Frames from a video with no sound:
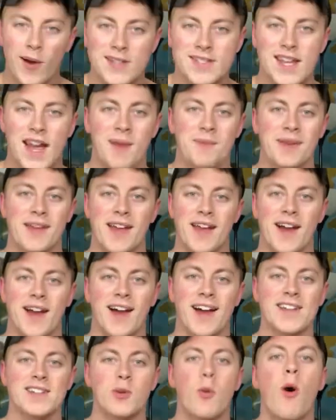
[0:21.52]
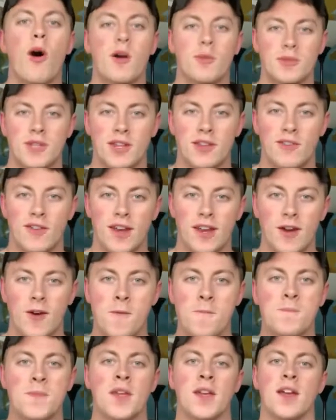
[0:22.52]
What is happening, guys? Welcome to the
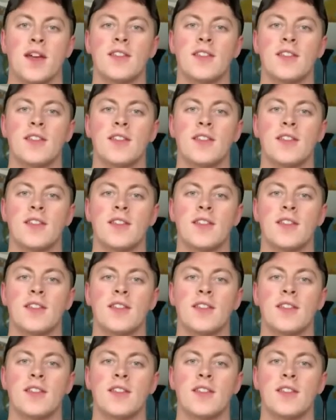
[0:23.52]
video.